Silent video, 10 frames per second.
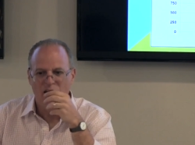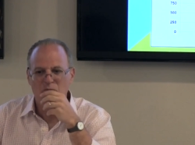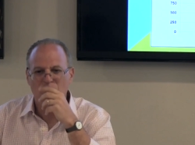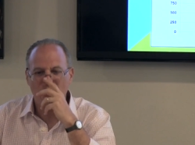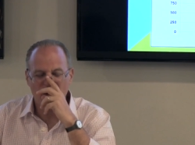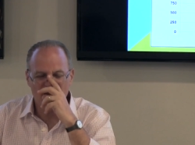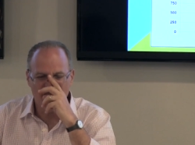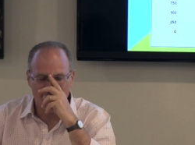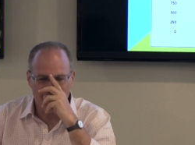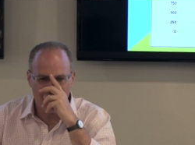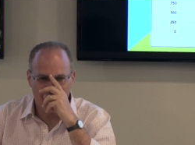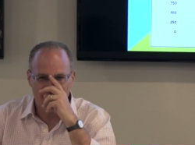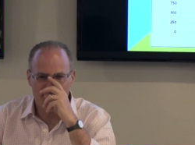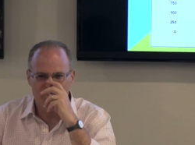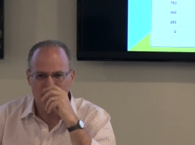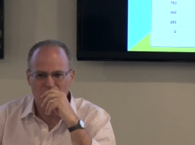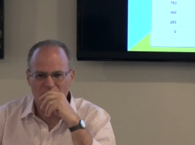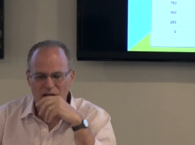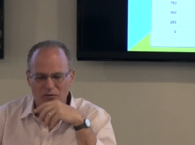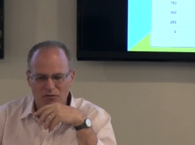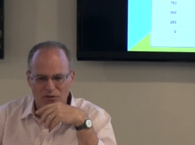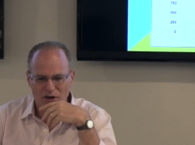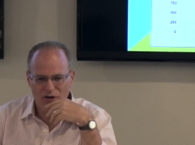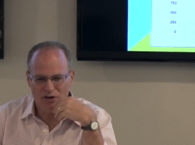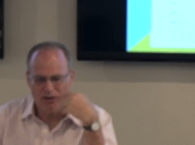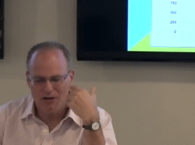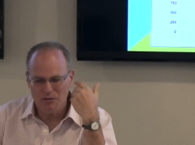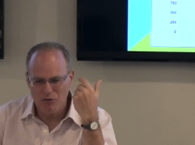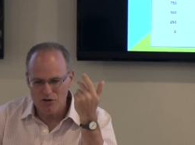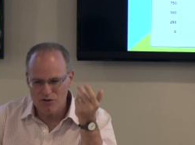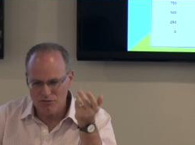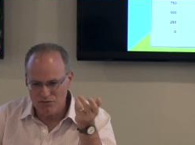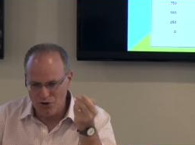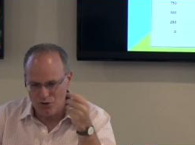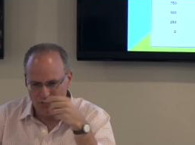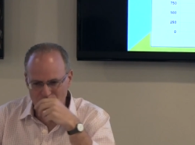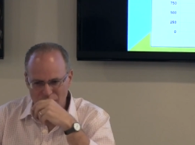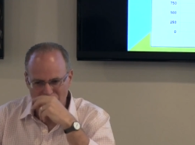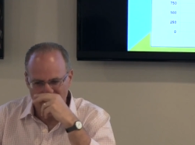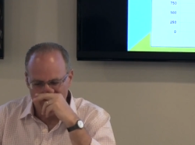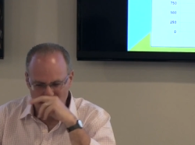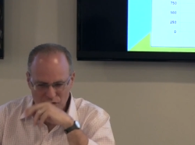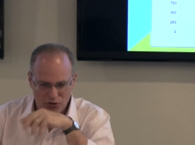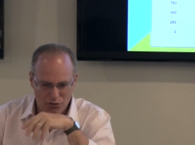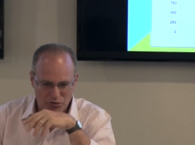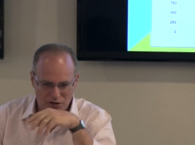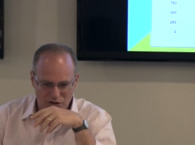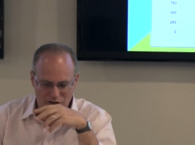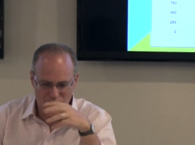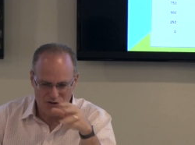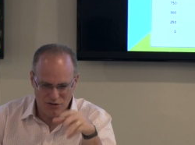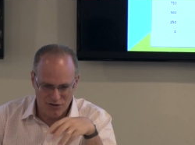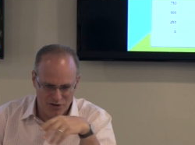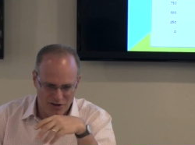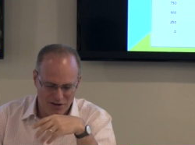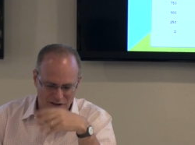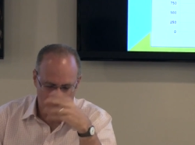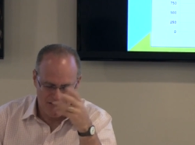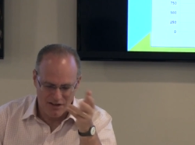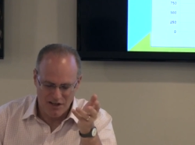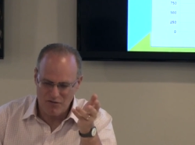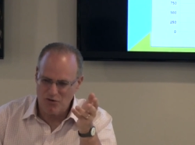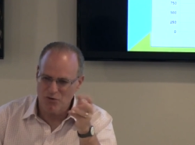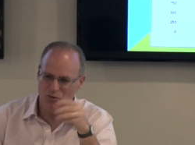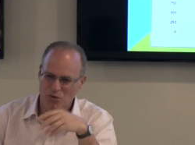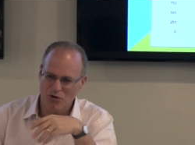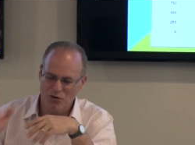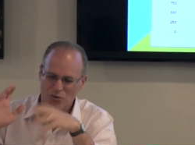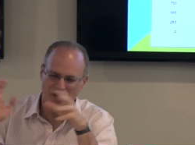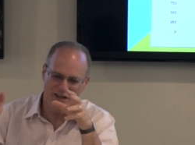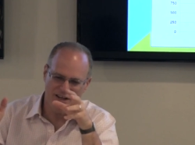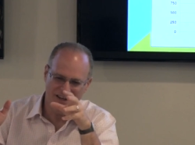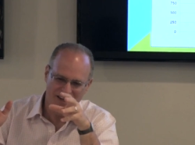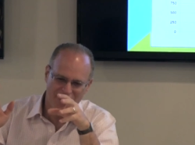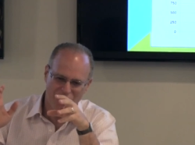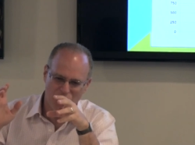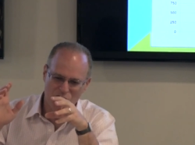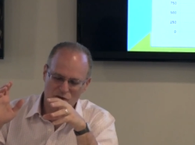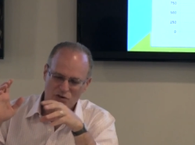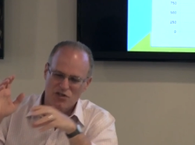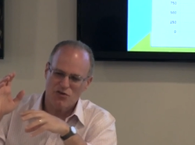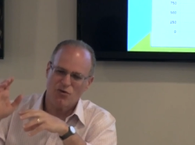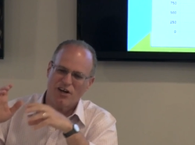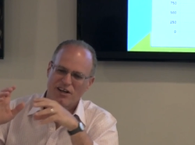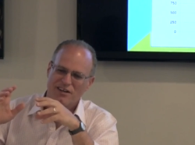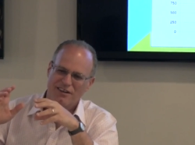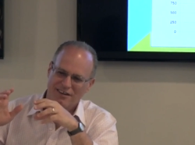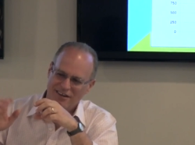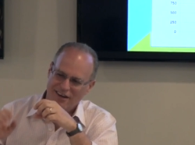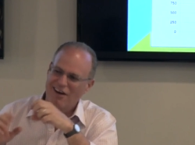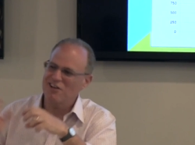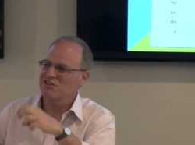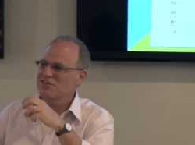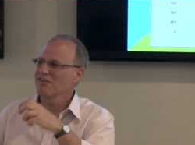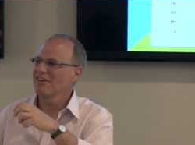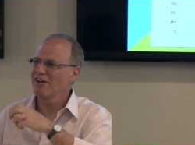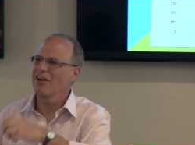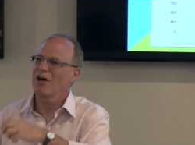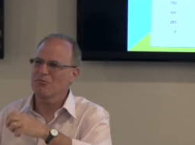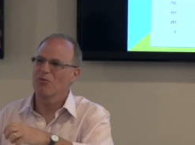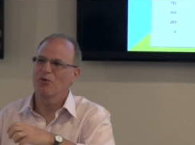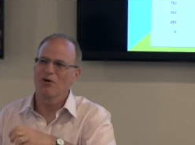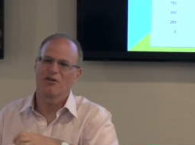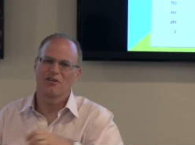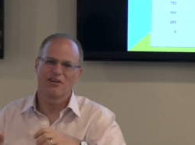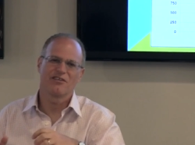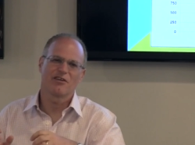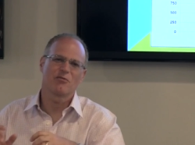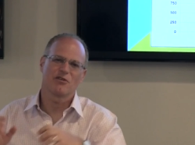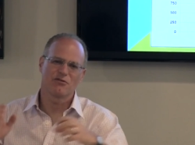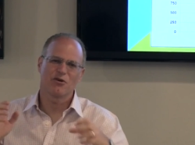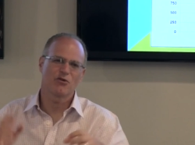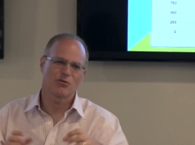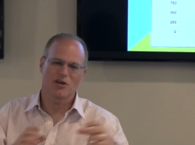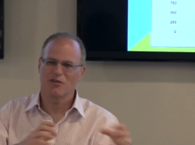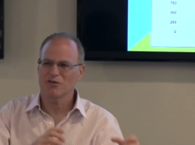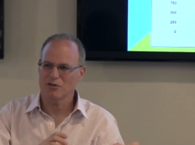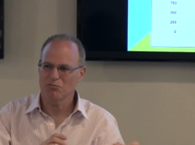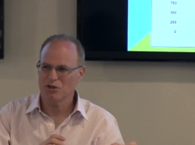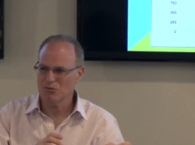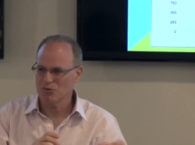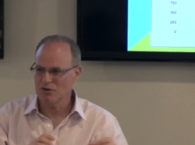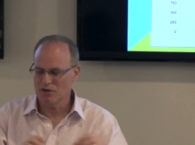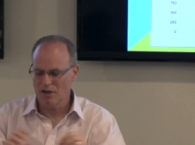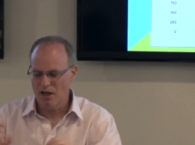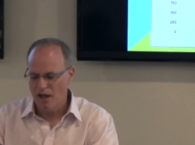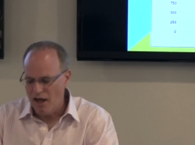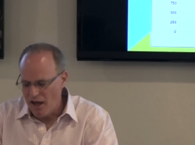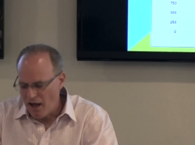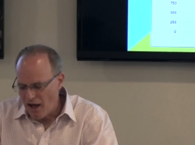And part of it, I think, is it became very much in vogue to interpret international law, I think, after the war in a way which restrained us a lot more than some of the folks we have to compete with.